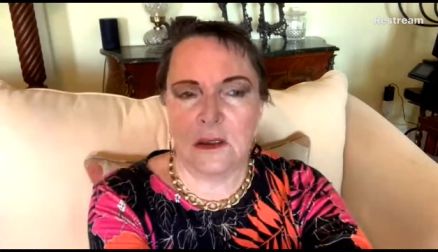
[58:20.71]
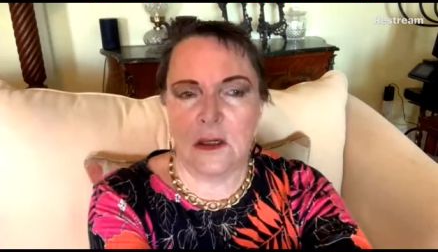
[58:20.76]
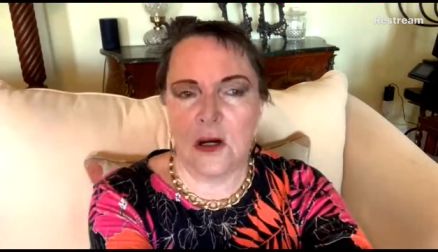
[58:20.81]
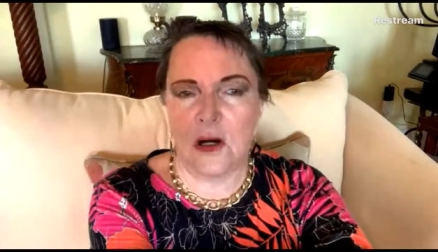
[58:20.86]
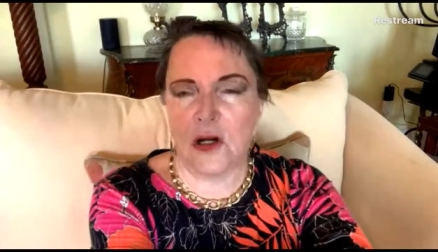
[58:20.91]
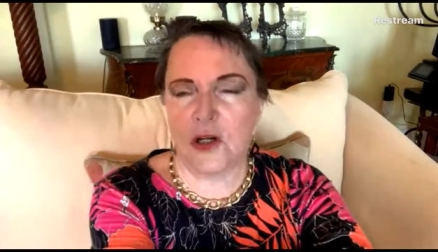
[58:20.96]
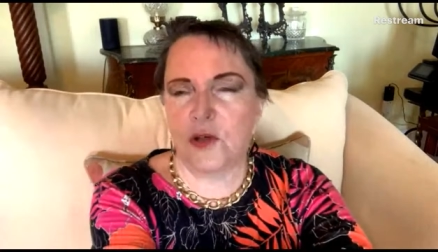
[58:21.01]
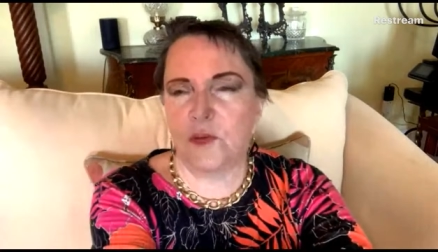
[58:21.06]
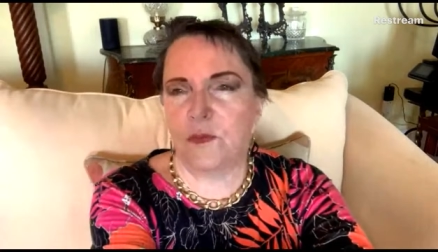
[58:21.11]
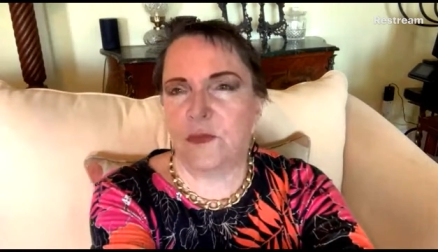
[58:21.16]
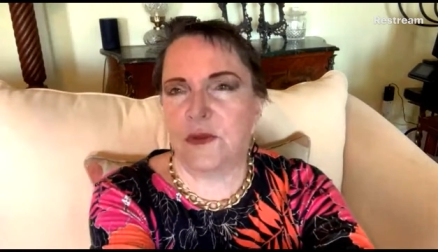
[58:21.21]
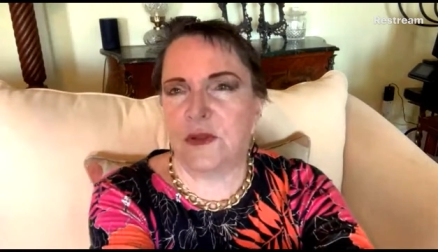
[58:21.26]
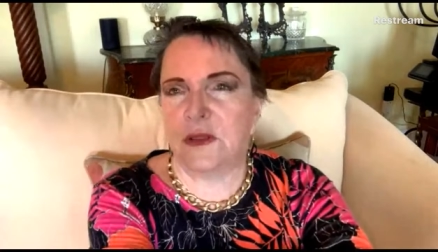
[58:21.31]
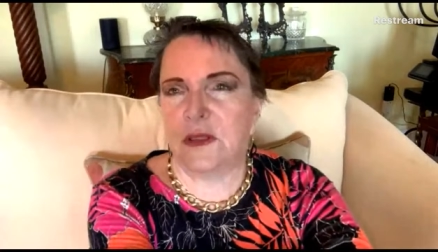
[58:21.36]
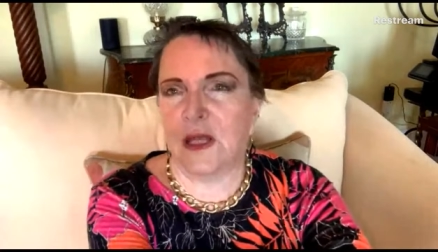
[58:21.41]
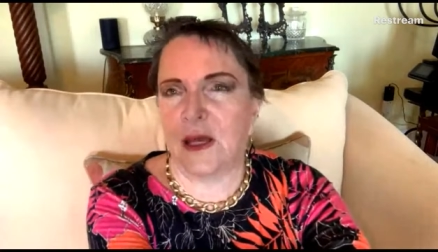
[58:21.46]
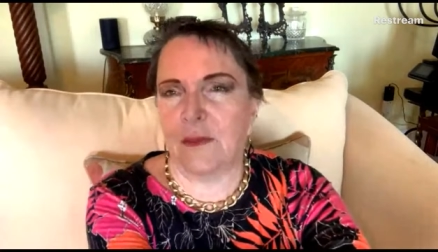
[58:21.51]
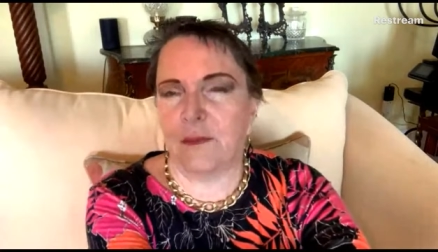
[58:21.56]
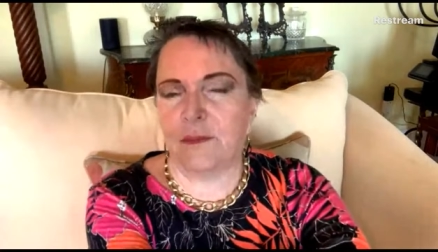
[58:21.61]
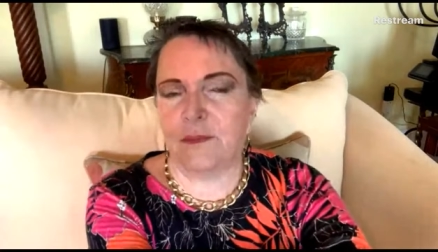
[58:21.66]
gosh,
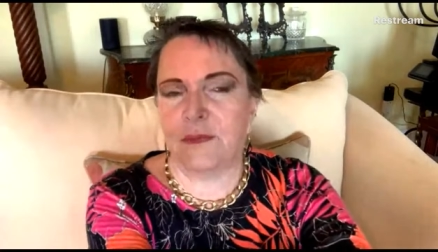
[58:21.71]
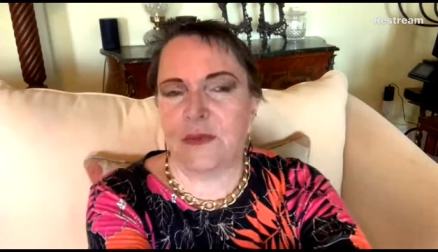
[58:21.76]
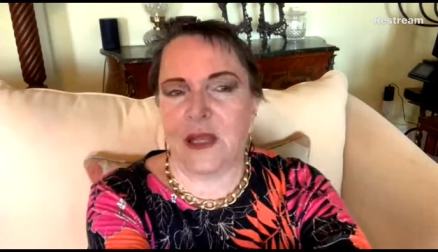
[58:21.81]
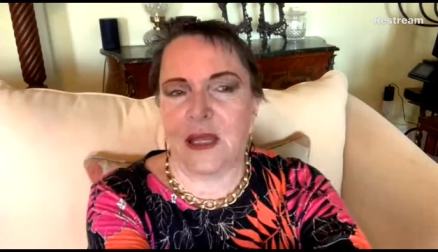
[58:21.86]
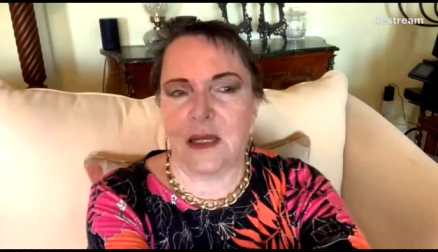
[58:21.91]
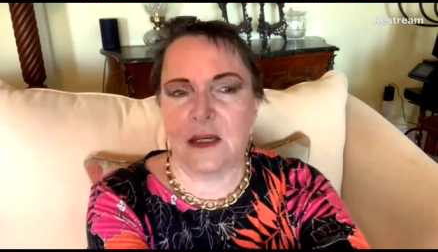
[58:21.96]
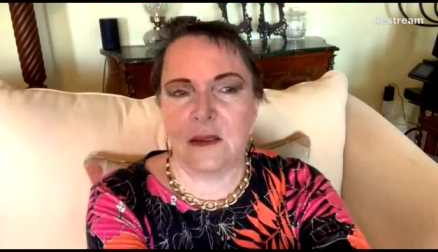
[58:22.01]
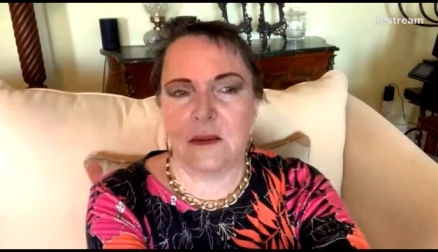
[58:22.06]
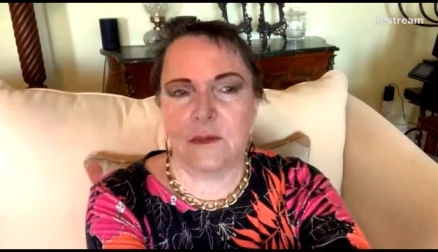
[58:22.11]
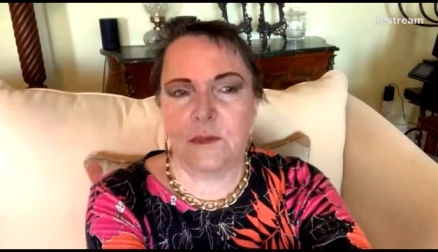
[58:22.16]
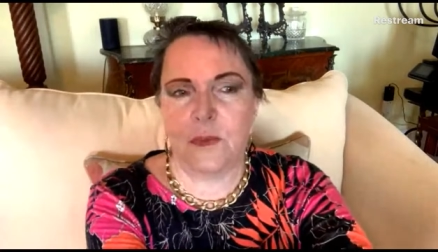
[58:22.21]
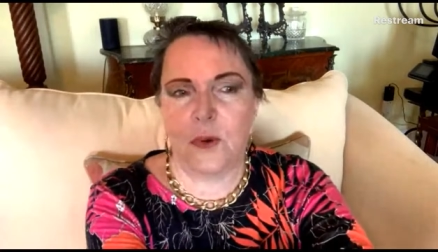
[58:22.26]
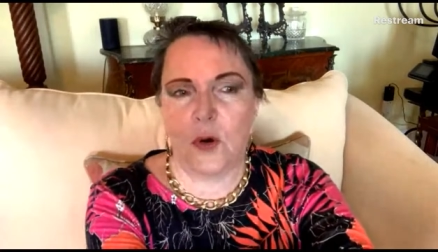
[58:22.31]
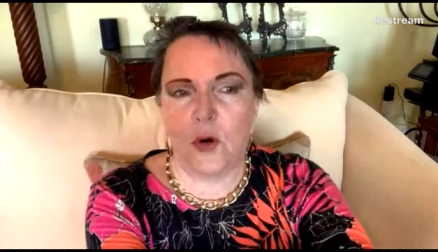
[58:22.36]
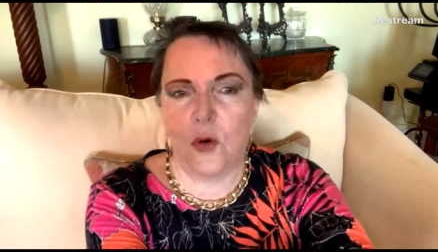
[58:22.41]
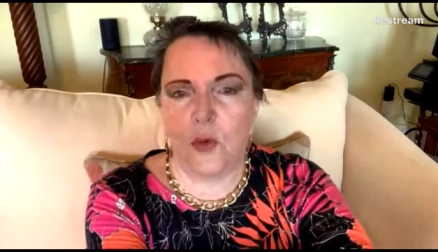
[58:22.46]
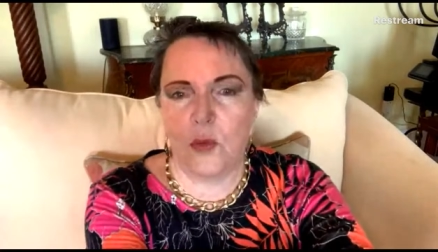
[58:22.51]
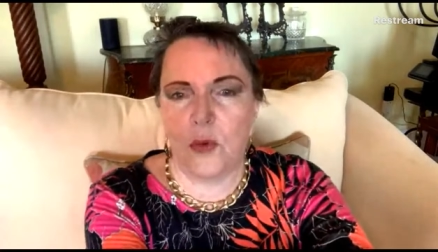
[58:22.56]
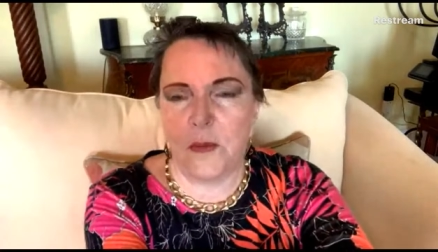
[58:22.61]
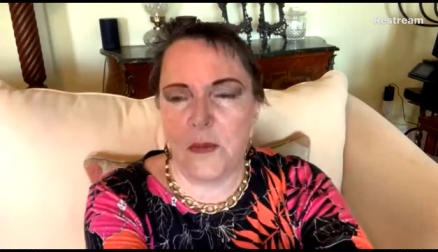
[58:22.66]
that
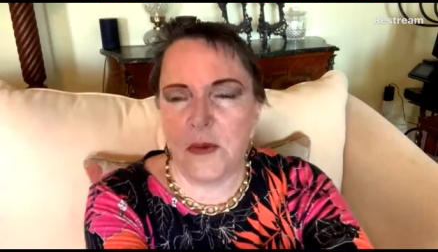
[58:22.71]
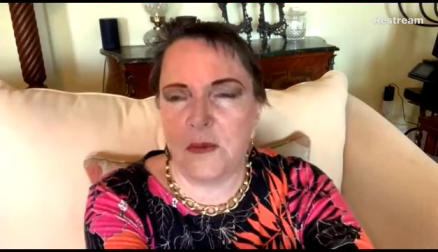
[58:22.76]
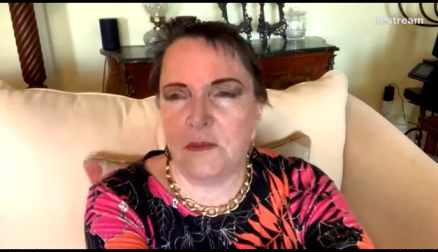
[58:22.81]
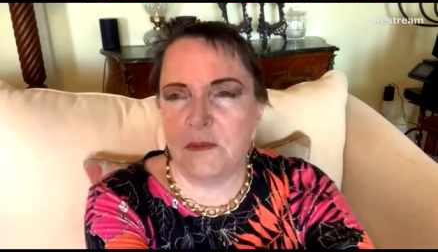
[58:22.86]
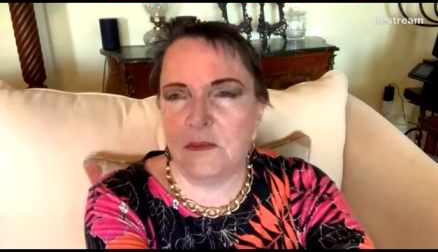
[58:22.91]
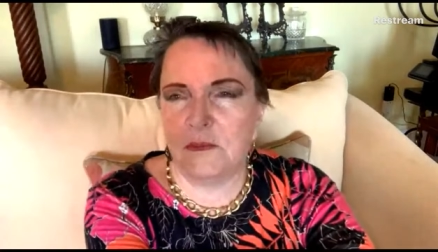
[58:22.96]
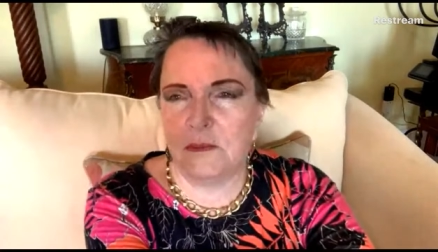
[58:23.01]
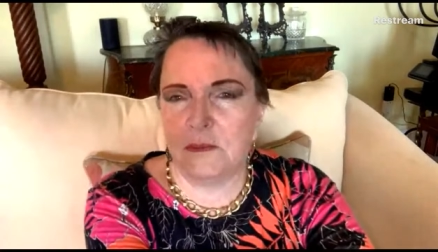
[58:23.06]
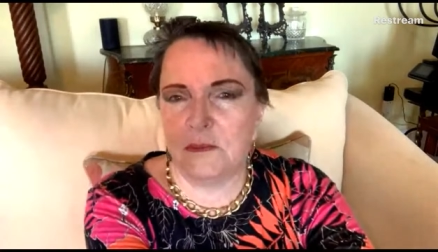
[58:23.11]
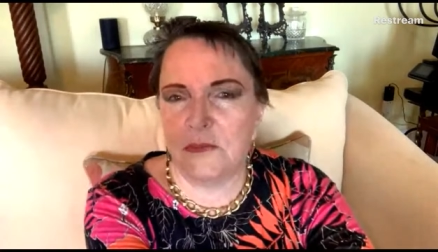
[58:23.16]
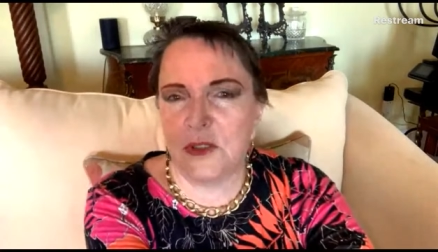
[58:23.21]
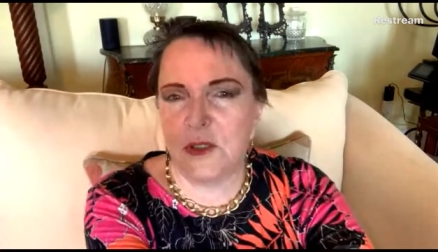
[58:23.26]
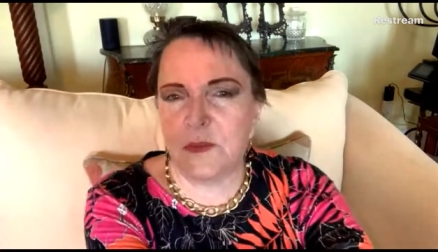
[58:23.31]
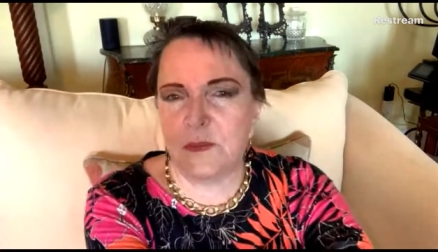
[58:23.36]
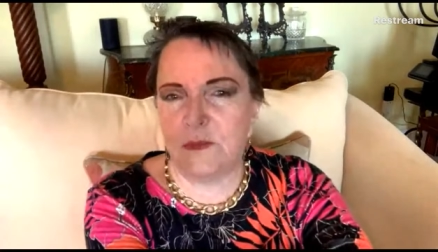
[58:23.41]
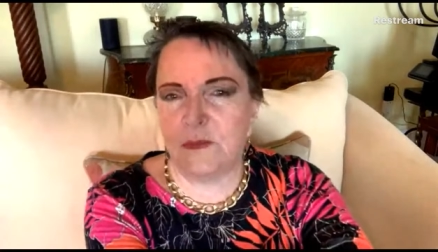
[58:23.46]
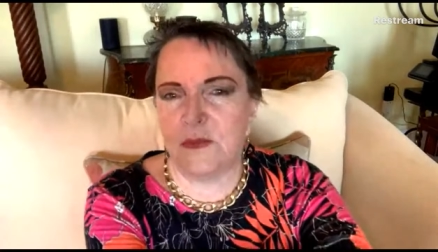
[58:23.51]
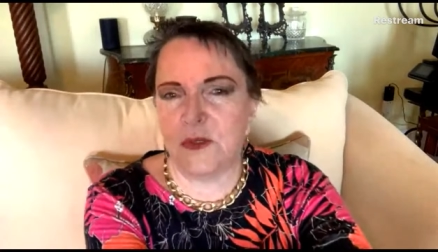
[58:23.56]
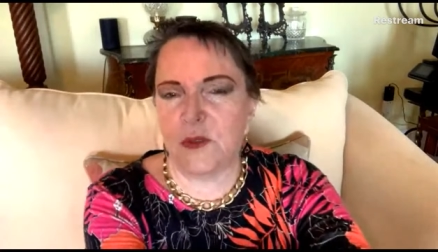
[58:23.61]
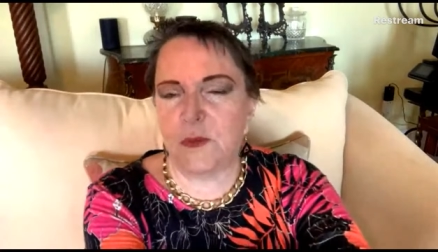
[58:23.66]
poor woman
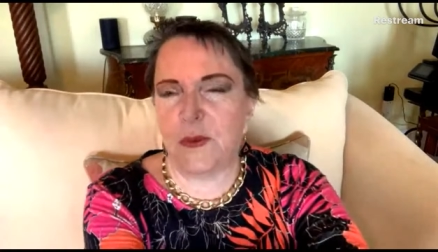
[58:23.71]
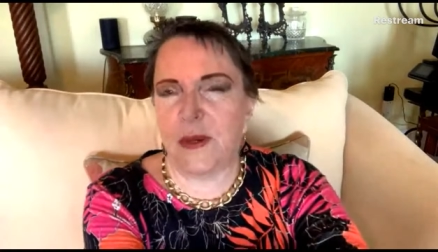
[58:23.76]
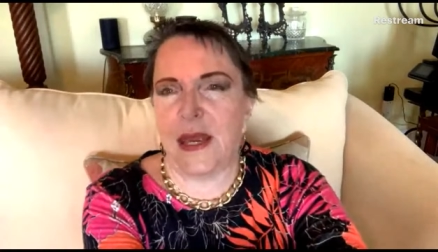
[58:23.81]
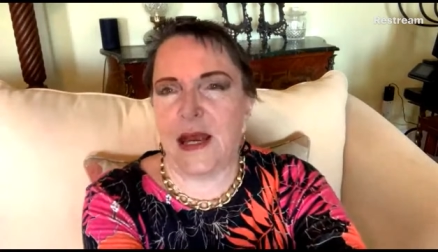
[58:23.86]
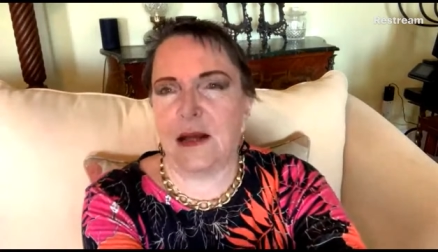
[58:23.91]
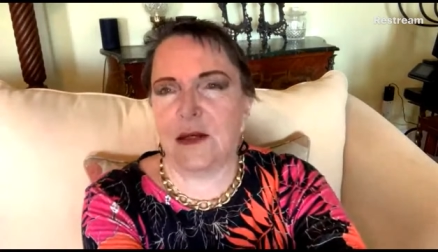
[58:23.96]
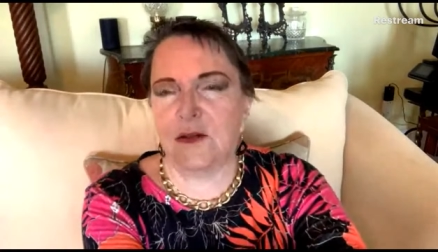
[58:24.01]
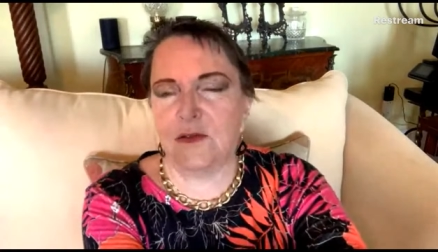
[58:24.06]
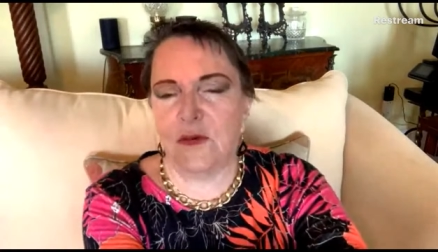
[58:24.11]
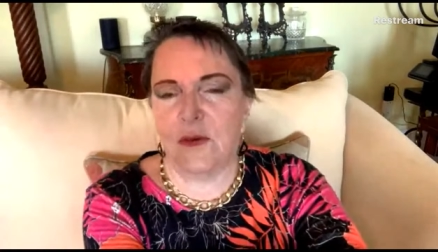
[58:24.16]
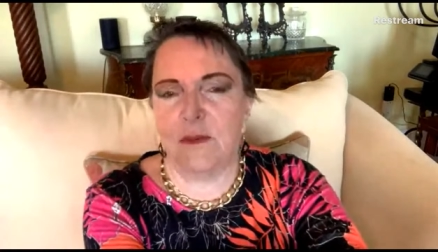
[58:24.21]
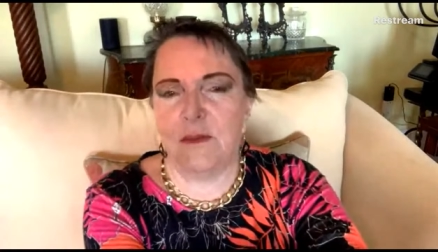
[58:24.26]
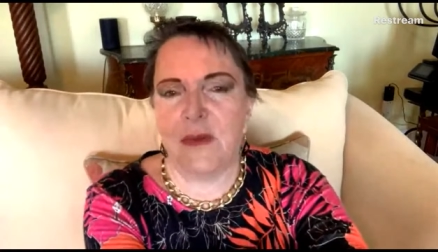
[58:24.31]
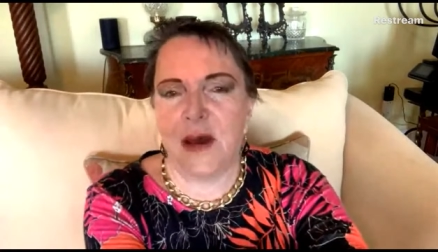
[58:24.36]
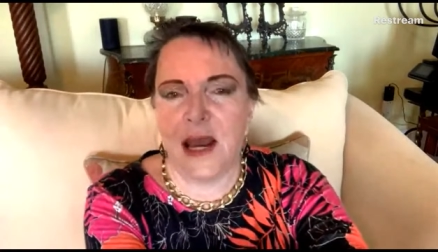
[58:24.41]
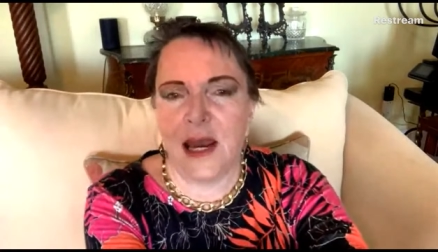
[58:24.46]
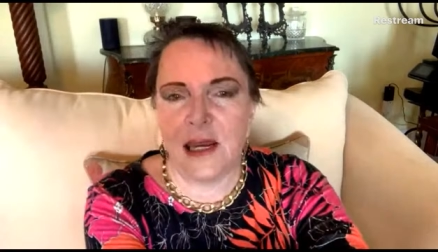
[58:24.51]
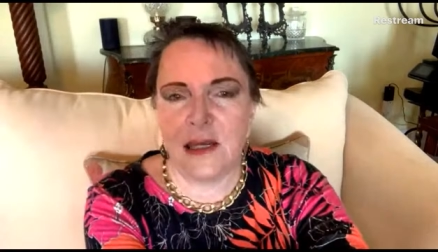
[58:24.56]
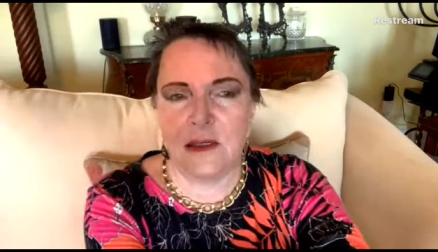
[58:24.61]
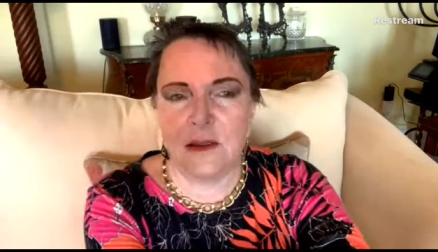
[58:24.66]
must be out of her
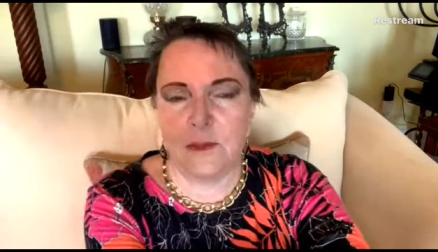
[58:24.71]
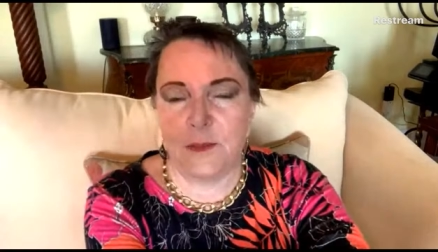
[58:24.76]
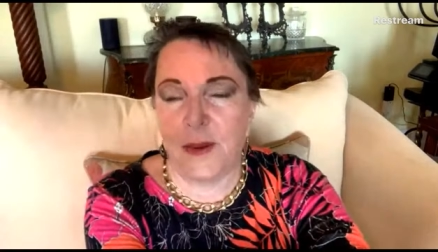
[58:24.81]
mind.